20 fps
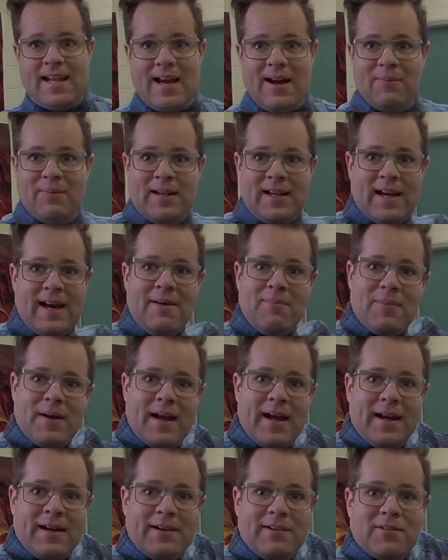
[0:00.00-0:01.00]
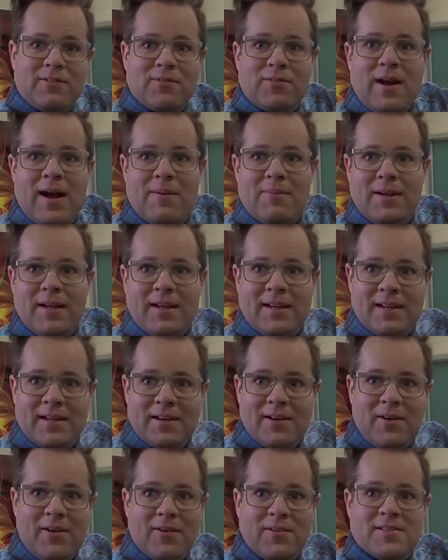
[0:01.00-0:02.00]
coming up and
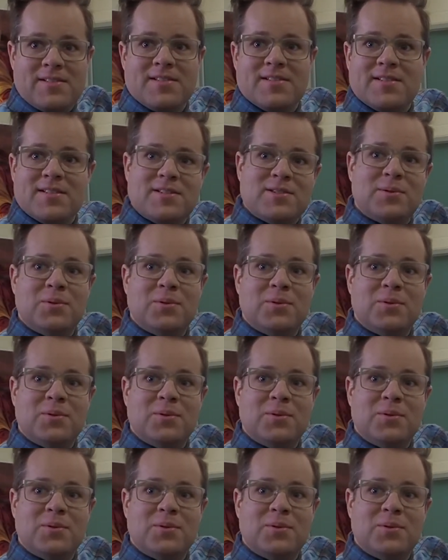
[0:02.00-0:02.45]
grabbing onto the